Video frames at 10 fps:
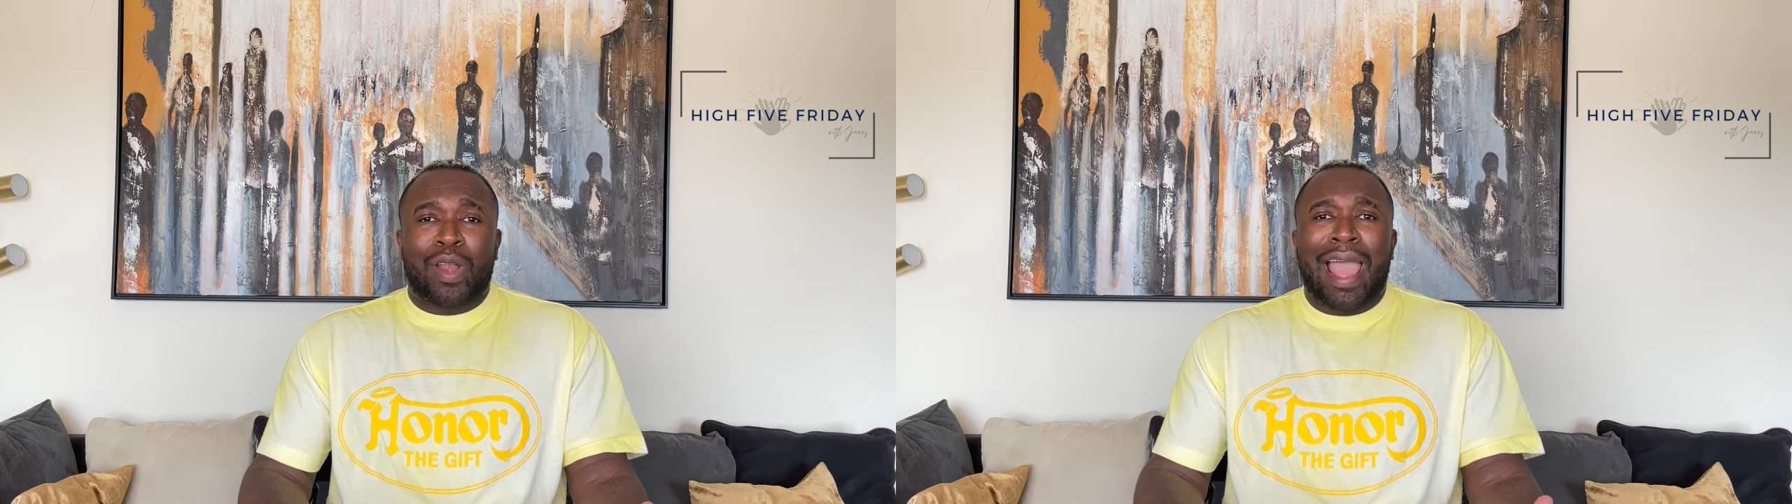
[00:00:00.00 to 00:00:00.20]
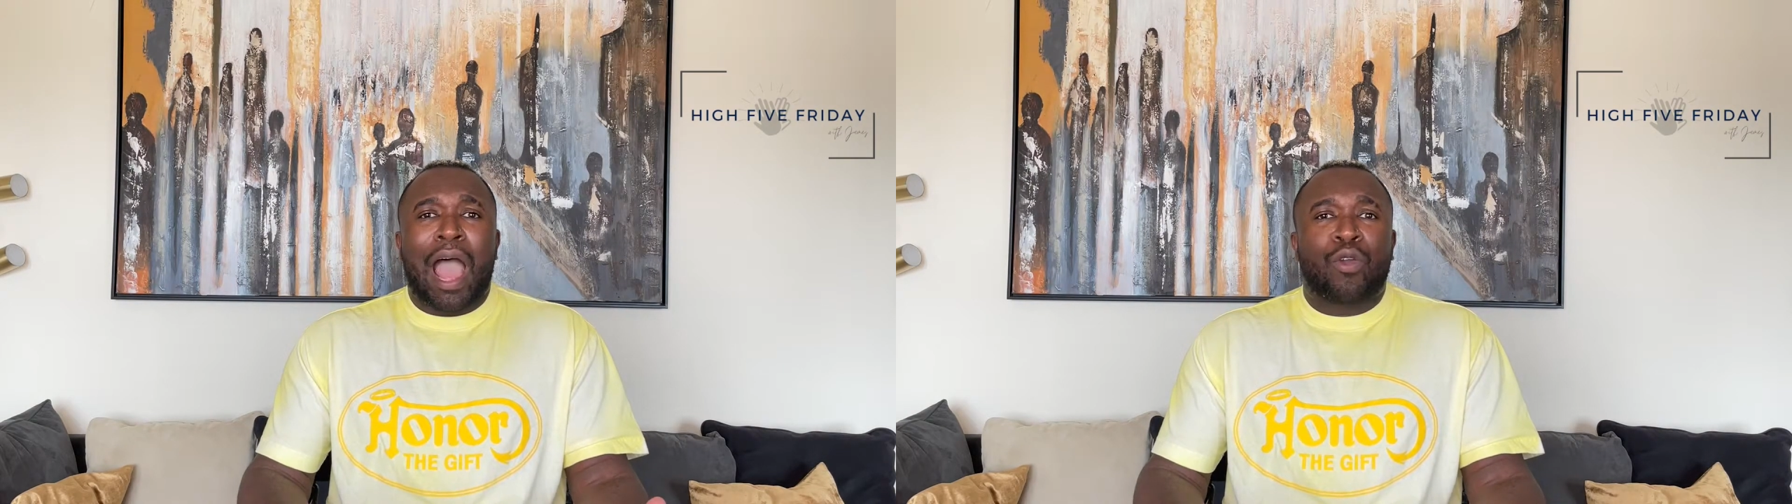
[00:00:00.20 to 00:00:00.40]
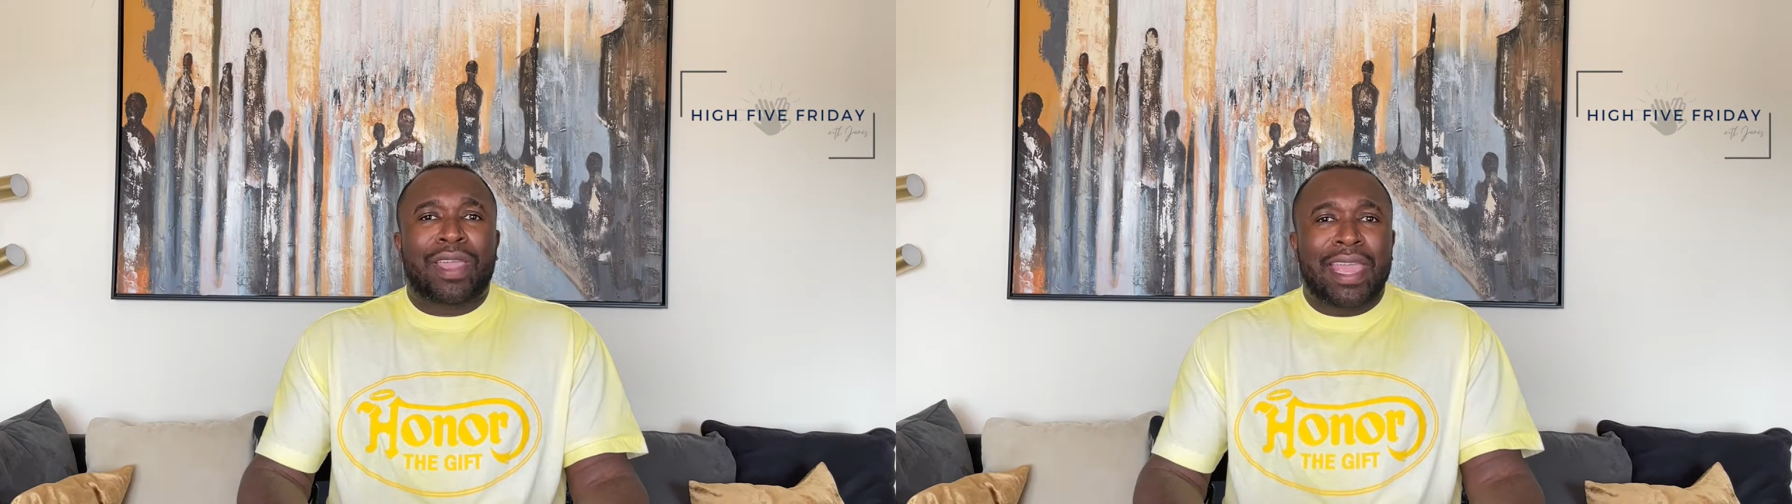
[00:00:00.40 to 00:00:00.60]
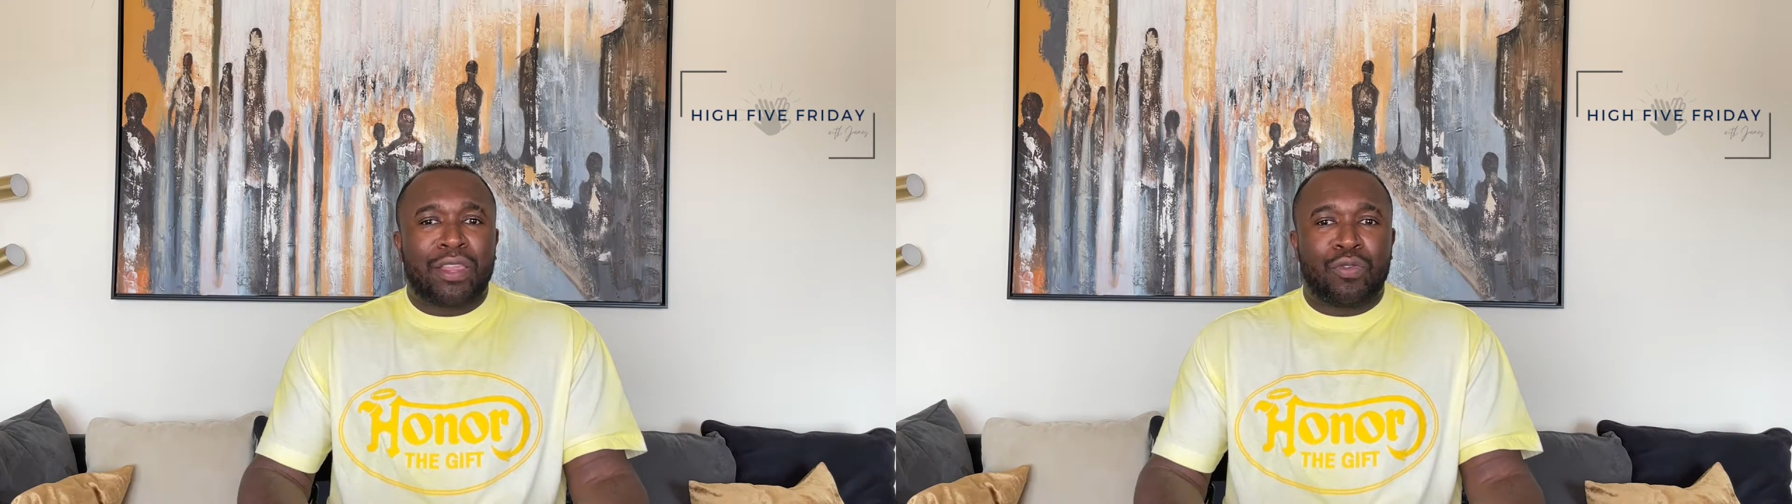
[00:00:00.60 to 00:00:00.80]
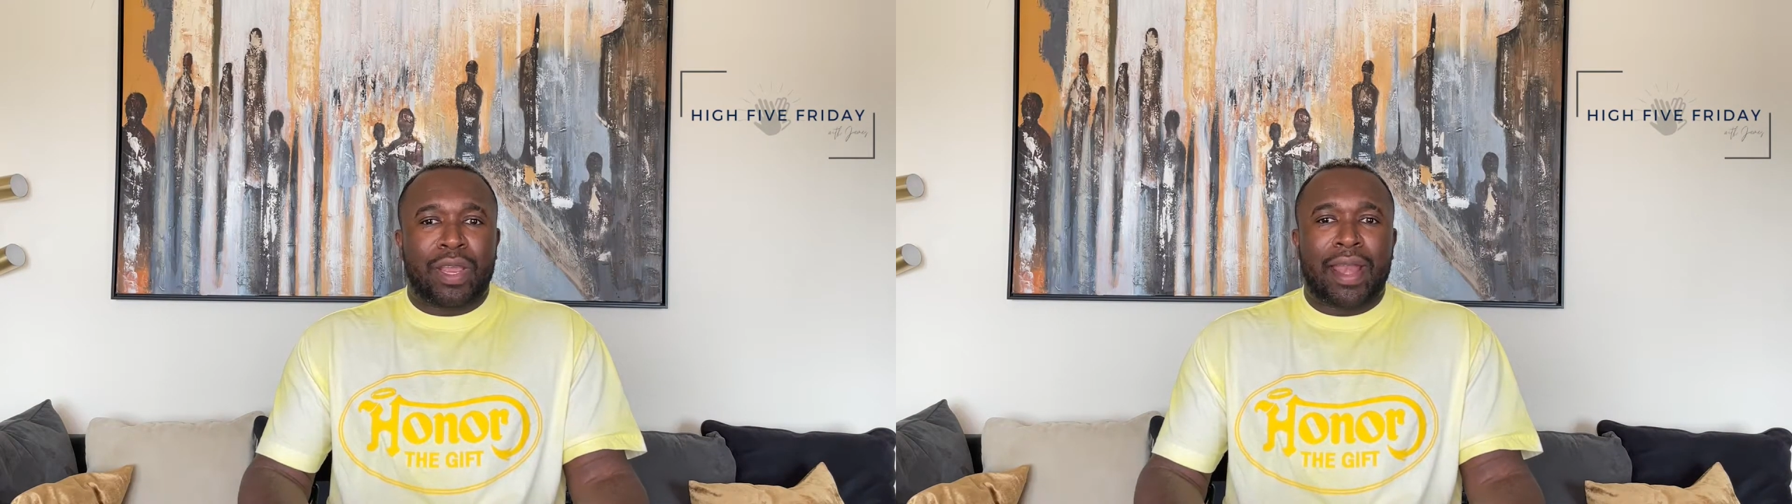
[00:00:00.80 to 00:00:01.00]
How can
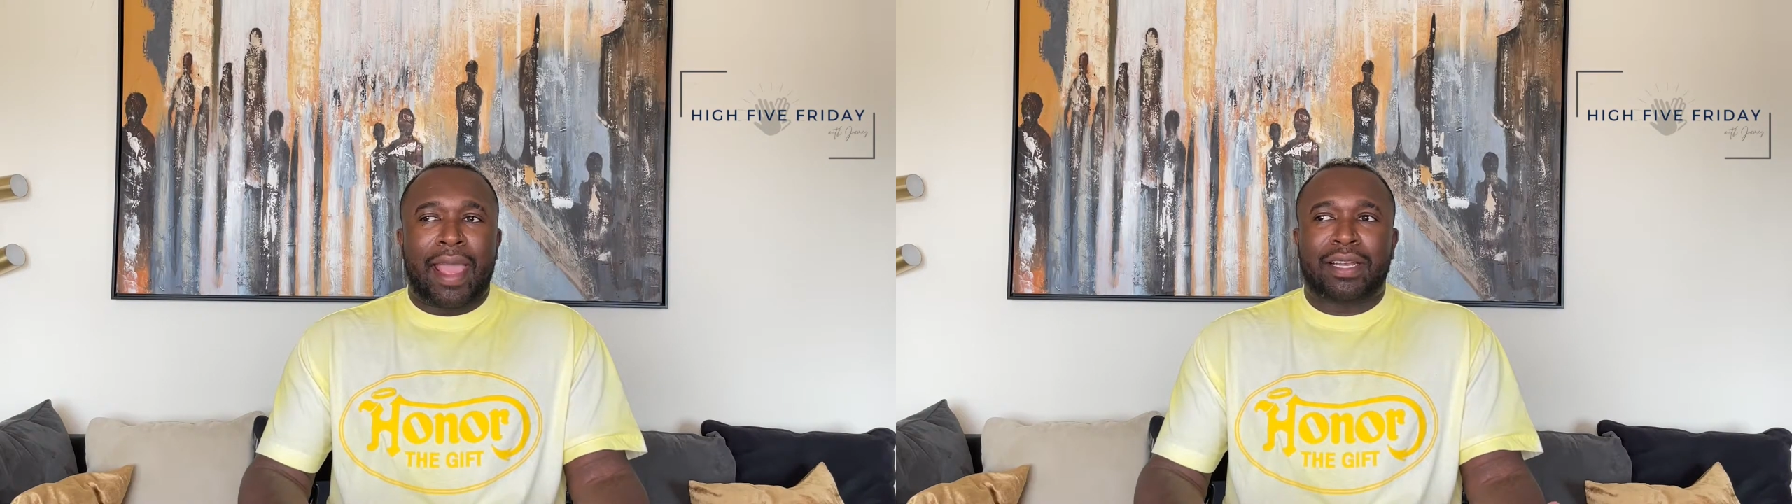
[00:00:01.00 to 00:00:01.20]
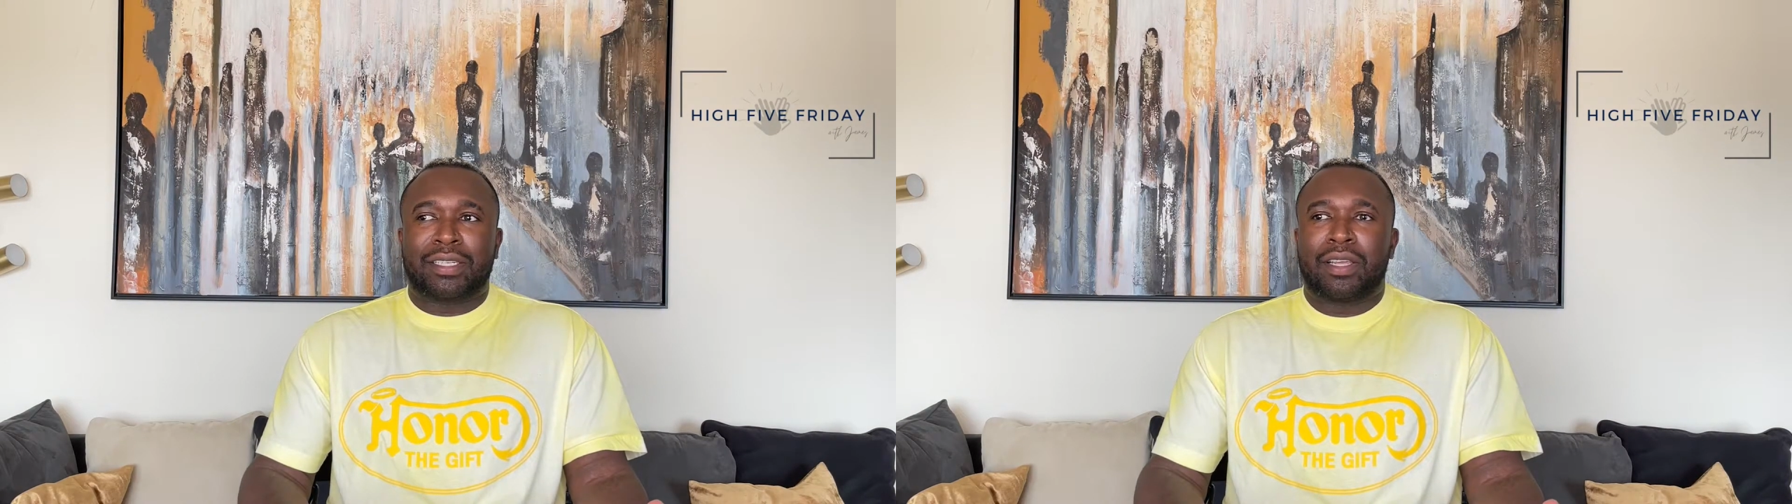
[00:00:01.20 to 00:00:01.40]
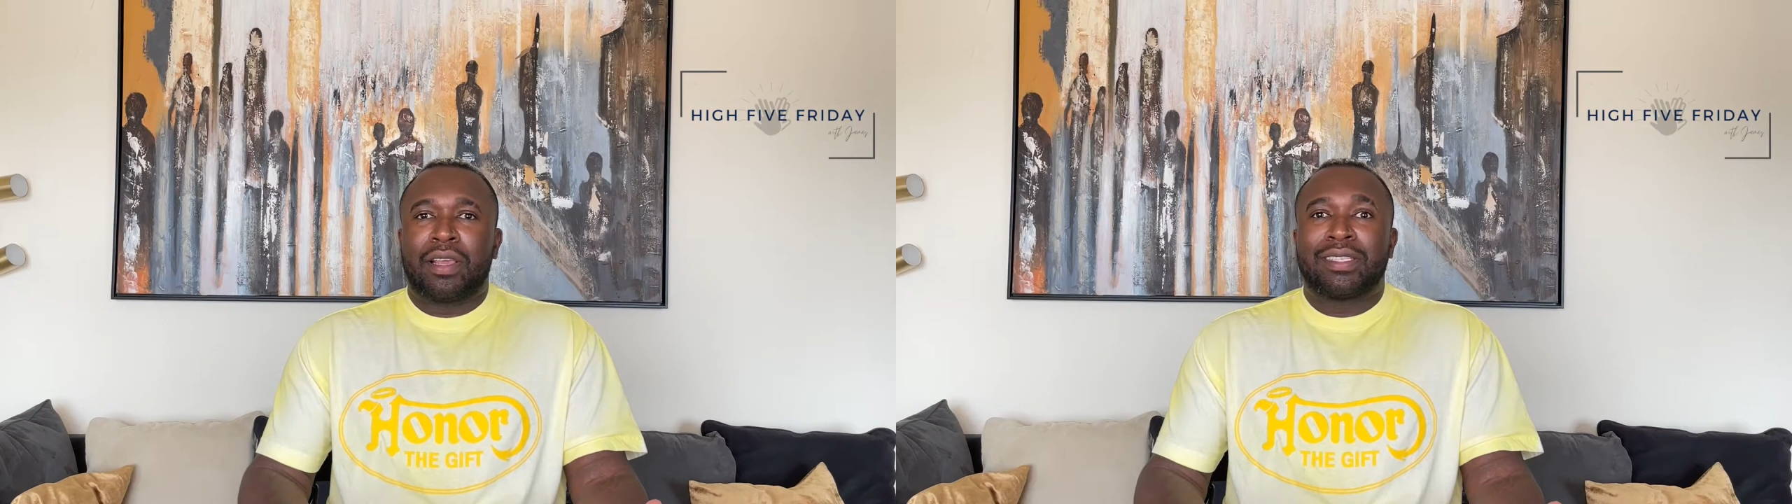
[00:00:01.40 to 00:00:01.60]
you connect?